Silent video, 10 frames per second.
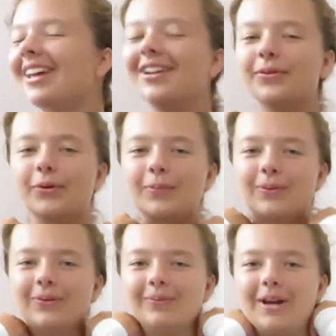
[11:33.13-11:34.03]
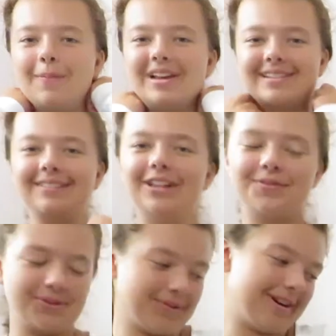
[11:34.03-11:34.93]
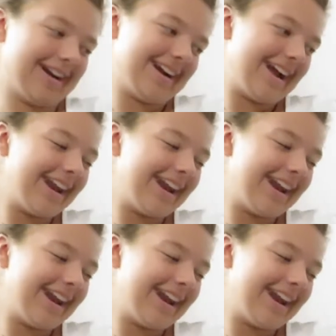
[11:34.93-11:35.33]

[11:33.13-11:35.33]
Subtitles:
Adorable. Amazing love story.